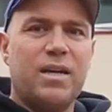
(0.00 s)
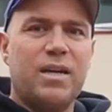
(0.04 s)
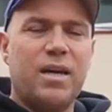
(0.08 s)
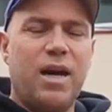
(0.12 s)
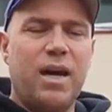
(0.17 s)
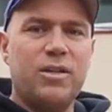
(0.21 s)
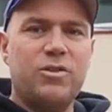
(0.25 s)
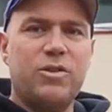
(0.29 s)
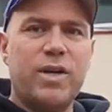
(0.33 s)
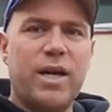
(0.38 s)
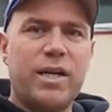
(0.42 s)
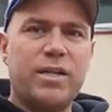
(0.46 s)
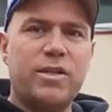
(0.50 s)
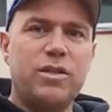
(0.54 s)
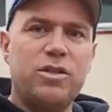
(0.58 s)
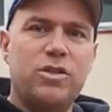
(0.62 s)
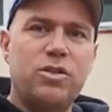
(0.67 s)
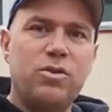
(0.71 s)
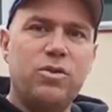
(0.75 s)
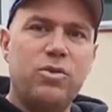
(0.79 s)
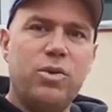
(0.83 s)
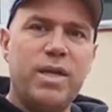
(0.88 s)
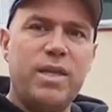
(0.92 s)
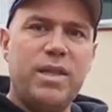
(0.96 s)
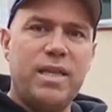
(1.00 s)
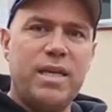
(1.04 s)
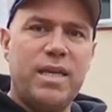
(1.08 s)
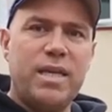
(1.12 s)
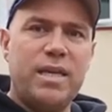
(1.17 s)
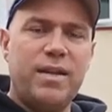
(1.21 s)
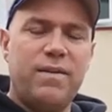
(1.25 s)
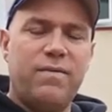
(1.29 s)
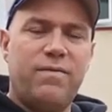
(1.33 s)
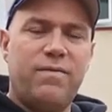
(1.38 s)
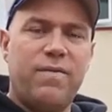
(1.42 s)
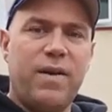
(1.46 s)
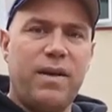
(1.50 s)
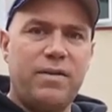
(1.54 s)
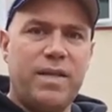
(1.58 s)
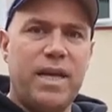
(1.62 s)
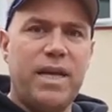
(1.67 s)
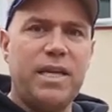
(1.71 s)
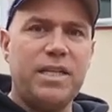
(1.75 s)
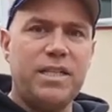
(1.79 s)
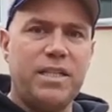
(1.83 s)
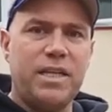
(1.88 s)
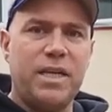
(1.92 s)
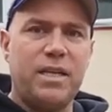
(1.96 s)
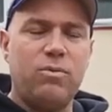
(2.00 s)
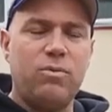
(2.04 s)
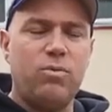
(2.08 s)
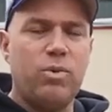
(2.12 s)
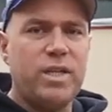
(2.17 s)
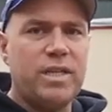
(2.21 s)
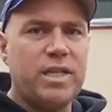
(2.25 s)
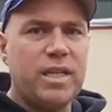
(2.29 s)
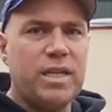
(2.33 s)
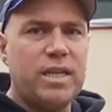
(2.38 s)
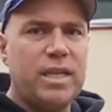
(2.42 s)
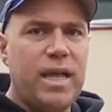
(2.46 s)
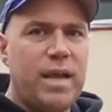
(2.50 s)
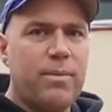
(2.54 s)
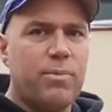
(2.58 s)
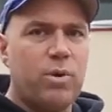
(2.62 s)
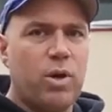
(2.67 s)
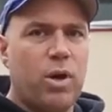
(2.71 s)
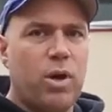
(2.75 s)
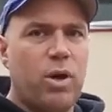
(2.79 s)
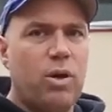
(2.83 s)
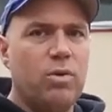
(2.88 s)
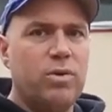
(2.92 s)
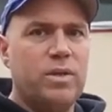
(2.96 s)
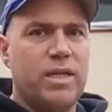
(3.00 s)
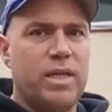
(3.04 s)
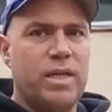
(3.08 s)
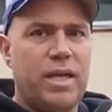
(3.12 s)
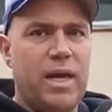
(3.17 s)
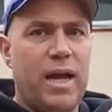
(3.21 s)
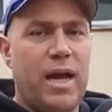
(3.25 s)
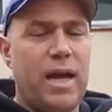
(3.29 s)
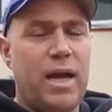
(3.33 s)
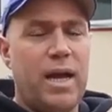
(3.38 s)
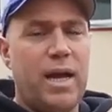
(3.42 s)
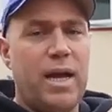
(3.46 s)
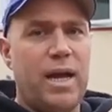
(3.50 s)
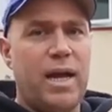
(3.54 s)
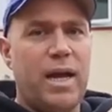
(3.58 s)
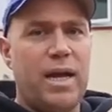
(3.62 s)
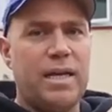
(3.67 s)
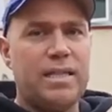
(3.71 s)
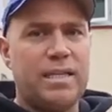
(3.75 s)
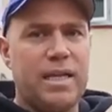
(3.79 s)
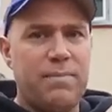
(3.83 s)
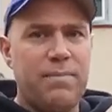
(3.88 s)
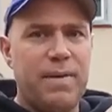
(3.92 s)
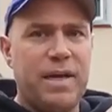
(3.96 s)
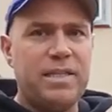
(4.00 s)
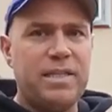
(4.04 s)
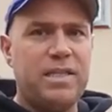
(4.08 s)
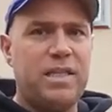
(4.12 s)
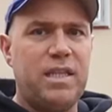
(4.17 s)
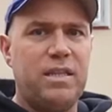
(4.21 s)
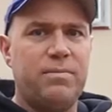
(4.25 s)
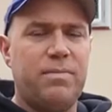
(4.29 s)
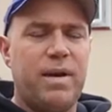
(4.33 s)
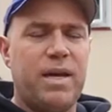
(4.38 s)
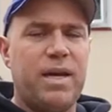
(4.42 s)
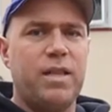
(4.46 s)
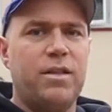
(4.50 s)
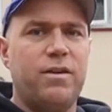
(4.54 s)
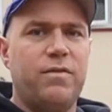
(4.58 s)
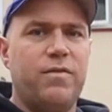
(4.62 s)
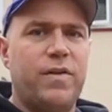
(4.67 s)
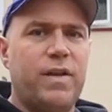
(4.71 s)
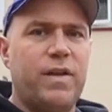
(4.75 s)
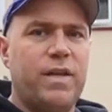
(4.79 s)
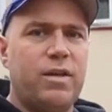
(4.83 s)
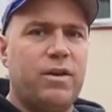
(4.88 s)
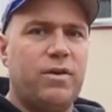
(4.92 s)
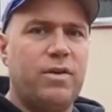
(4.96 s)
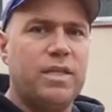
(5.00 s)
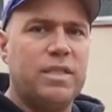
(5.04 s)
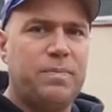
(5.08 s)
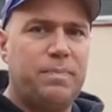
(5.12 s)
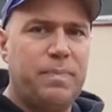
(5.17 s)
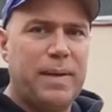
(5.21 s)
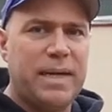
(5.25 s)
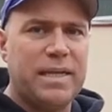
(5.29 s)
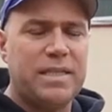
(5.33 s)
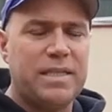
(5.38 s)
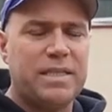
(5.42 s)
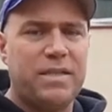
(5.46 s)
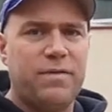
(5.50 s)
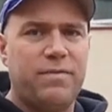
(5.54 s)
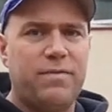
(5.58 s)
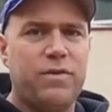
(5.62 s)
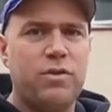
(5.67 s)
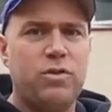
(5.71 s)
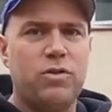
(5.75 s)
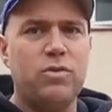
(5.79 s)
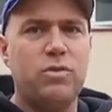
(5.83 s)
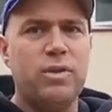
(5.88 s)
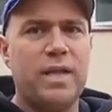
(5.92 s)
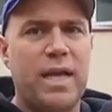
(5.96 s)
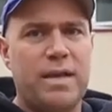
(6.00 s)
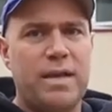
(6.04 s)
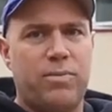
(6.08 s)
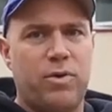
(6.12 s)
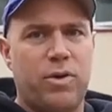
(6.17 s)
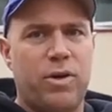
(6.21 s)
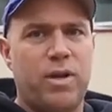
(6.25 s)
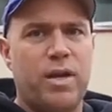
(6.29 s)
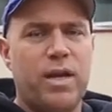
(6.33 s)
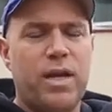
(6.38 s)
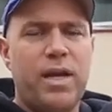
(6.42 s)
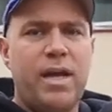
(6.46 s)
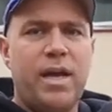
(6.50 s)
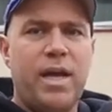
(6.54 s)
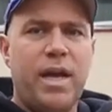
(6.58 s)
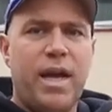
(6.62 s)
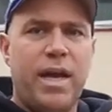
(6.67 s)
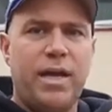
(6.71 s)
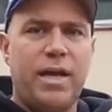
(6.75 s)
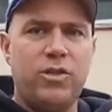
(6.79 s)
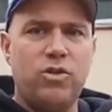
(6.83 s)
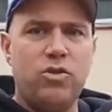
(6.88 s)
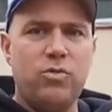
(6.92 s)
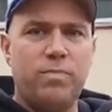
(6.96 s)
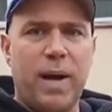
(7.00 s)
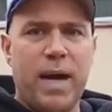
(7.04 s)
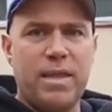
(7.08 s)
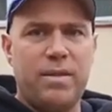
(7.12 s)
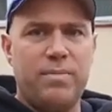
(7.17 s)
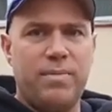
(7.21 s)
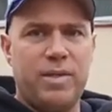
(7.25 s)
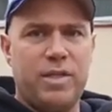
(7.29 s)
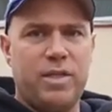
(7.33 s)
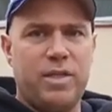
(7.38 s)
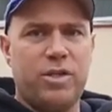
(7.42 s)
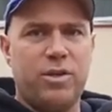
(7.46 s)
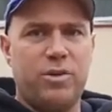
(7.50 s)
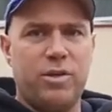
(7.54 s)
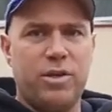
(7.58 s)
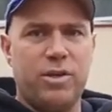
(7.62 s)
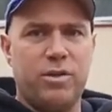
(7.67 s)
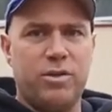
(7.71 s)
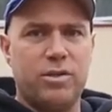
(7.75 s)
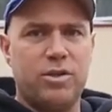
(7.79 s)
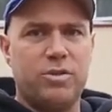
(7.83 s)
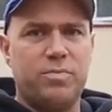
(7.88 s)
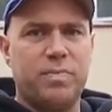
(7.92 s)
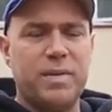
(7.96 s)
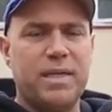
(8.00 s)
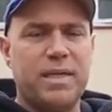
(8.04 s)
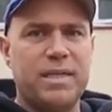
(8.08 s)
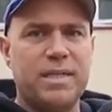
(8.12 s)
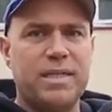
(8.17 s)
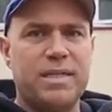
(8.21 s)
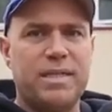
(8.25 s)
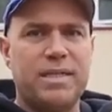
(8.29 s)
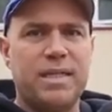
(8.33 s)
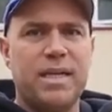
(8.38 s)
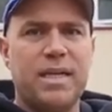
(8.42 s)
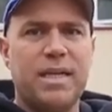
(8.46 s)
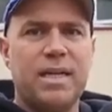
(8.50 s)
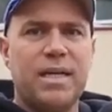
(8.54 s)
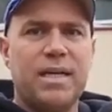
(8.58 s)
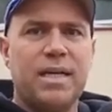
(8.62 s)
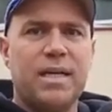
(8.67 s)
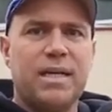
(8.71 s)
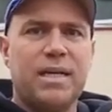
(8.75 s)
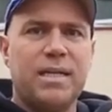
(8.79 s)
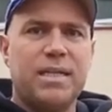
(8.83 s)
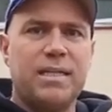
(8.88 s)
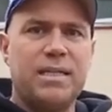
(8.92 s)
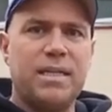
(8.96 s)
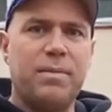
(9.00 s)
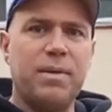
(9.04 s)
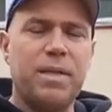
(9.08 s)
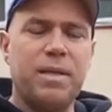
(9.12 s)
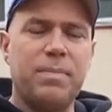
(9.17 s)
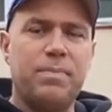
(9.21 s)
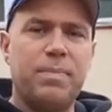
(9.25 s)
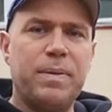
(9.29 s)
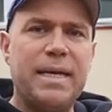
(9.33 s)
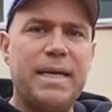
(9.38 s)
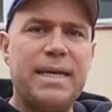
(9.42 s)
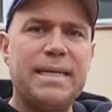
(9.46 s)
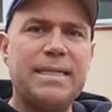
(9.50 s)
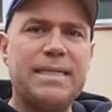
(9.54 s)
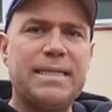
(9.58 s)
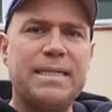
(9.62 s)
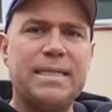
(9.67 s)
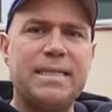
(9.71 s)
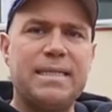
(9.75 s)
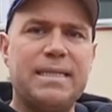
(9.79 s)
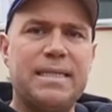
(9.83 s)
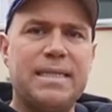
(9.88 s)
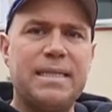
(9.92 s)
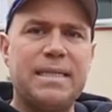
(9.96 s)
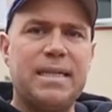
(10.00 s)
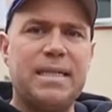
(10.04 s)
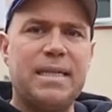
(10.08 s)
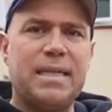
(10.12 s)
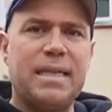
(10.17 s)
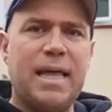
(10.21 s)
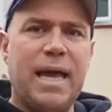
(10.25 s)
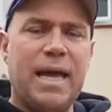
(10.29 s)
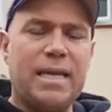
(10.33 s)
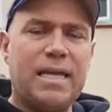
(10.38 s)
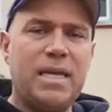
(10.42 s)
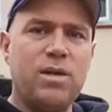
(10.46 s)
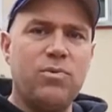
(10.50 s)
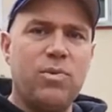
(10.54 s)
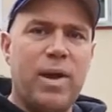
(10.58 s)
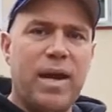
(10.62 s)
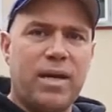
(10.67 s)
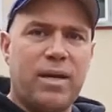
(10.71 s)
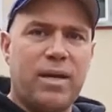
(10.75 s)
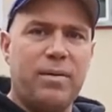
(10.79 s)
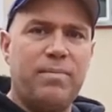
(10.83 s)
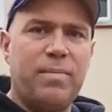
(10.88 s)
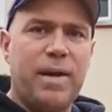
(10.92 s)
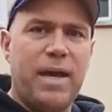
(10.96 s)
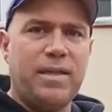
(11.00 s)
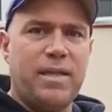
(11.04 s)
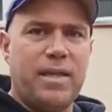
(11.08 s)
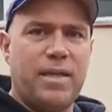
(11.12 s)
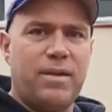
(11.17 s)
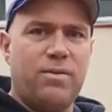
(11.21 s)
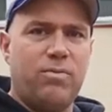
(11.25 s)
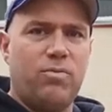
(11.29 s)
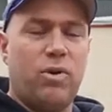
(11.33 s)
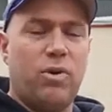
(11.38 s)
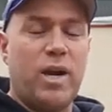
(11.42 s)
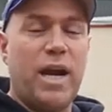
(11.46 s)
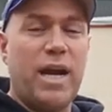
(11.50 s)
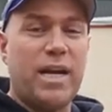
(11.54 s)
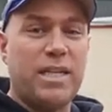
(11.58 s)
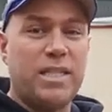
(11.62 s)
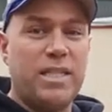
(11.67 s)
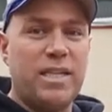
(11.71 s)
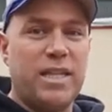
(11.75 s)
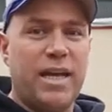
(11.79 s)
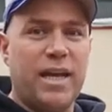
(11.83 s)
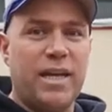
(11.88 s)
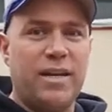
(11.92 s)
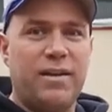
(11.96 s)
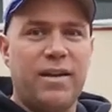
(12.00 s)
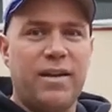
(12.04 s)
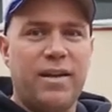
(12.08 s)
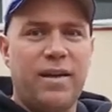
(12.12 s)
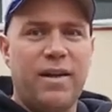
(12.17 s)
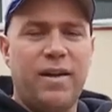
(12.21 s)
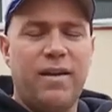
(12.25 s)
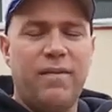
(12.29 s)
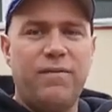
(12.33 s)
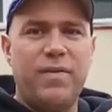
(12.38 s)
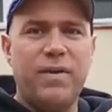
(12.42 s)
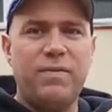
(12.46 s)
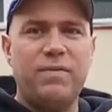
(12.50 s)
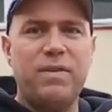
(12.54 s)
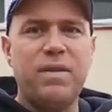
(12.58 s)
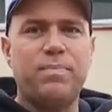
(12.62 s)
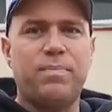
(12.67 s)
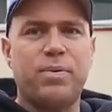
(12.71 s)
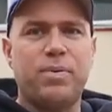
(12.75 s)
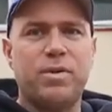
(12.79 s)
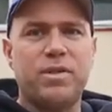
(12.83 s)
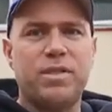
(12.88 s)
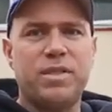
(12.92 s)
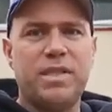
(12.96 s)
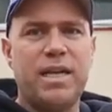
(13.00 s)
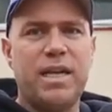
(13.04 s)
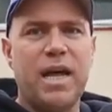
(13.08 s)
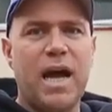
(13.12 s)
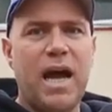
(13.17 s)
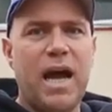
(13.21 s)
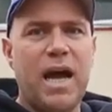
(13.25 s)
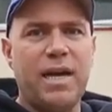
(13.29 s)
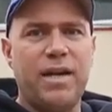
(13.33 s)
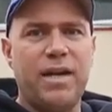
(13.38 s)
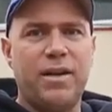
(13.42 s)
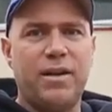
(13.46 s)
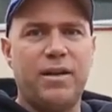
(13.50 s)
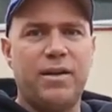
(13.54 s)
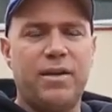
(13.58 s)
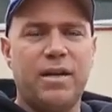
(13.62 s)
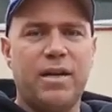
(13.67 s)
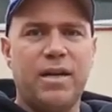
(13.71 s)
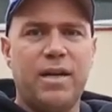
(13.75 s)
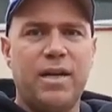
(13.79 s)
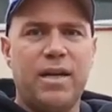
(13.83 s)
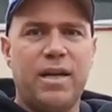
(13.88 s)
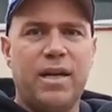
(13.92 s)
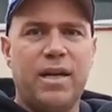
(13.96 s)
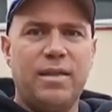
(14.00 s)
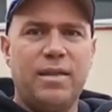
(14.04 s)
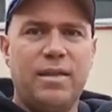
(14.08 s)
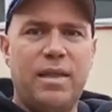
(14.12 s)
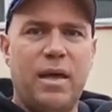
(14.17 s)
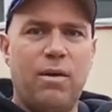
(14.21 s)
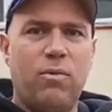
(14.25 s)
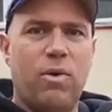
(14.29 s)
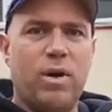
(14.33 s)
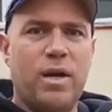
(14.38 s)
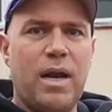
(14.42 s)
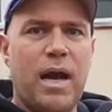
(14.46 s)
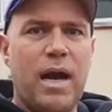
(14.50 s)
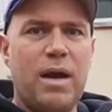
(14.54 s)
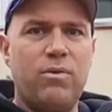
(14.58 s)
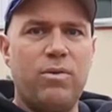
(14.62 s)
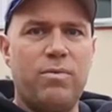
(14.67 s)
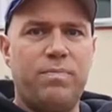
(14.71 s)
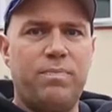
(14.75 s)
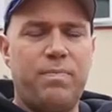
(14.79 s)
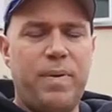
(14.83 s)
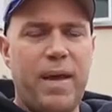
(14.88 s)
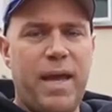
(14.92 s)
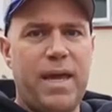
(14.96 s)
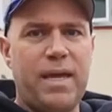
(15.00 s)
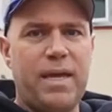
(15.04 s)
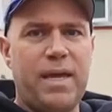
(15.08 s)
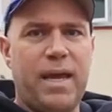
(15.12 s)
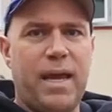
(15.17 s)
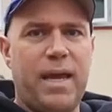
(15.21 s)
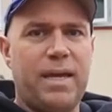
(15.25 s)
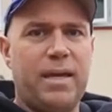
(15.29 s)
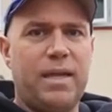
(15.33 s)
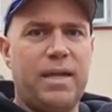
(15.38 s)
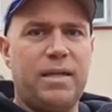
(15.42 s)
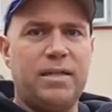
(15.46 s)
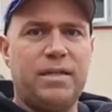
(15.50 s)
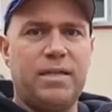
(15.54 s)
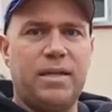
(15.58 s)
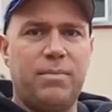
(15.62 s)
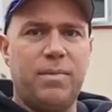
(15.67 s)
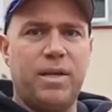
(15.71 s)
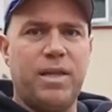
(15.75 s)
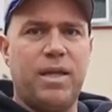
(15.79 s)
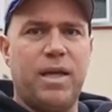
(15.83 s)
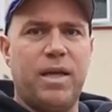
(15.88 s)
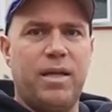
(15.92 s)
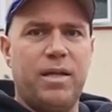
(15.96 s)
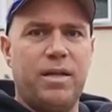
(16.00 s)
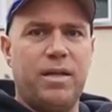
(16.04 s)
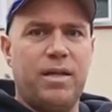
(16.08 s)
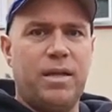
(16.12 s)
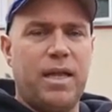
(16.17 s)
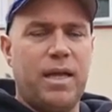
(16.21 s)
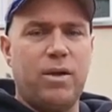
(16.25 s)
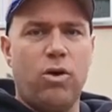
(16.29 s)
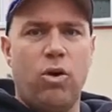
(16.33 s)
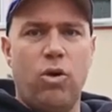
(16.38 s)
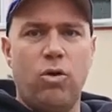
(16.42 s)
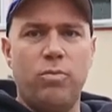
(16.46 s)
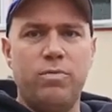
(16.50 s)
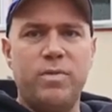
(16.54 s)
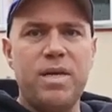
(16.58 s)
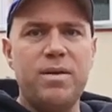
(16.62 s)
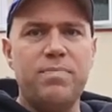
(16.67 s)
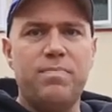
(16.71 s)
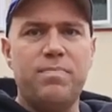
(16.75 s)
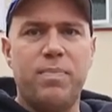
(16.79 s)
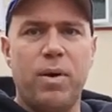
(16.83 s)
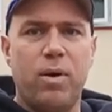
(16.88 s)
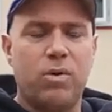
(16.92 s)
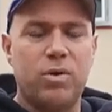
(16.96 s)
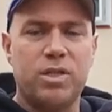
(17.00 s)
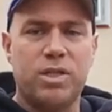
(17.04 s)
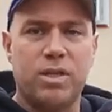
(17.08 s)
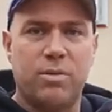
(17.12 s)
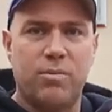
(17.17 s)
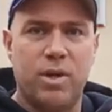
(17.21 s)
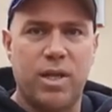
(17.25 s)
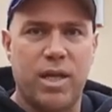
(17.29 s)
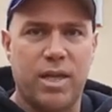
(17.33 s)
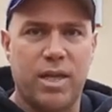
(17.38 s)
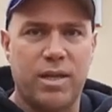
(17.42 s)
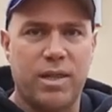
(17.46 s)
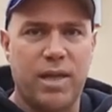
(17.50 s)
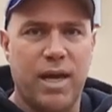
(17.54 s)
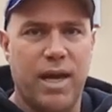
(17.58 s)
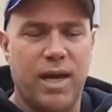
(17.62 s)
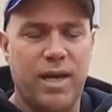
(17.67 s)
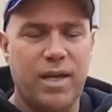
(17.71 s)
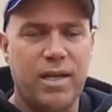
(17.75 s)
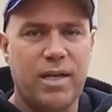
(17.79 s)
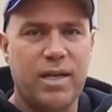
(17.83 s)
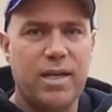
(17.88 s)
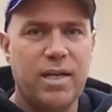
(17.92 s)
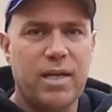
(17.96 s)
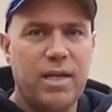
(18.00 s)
contractor doing the foundation. We did labor only. As I mentioned in my other video, it's best if you do labor and you buy the materials, because some of the places that he recommended were actually like 50% higher than what I would pay at some of the, like Home Depot or somewhere like that.